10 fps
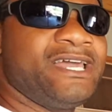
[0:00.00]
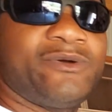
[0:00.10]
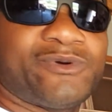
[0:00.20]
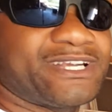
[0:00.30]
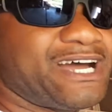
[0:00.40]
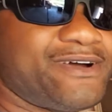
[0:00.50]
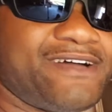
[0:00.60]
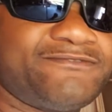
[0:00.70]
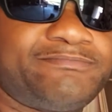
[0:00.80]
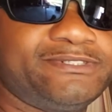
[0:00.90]
without
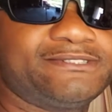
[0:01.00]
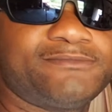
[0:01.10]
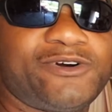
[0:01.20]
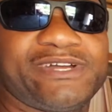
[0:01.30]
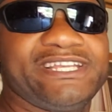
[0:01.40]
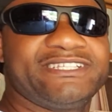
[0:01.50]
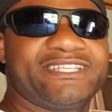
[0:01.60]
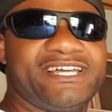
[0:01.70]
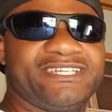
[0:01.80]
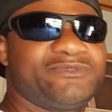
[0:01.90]
having to push mow
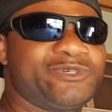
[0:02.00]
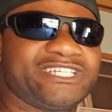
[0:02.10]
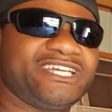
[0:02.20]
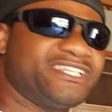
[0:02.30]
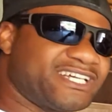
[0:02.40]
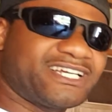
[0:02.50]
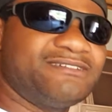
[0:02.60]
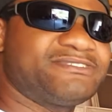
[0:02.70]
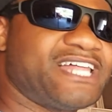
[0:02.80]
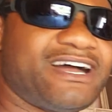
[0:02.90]
anything, well, yeah, that
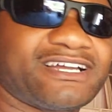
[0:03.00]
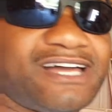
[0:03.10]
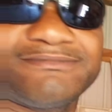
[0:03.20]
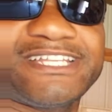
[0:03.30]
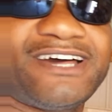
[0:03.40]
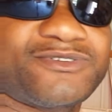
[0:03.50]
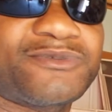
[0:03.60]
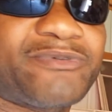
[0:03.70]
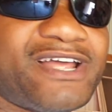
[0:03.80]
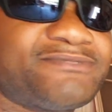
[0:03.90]
comes down on the
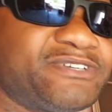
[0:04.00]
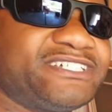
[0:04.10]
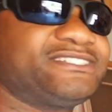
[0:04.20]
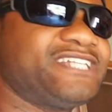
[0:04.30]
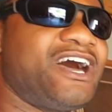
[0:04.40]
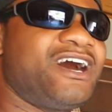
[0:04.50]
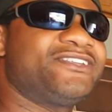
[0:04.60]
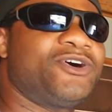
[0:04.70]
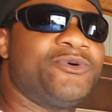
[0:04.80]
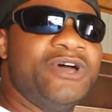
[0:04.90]
price because now I
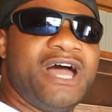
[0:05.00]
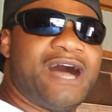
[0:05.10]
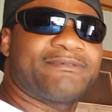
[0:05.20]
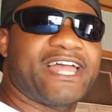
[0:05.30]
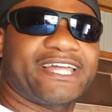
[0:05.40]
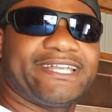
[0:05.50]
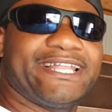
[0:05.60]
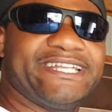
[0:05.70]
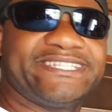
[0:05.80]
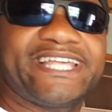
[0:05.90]
know I'm
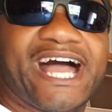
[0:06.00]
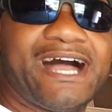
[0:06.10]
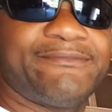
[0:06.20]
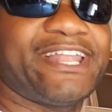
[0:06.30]
calculating time and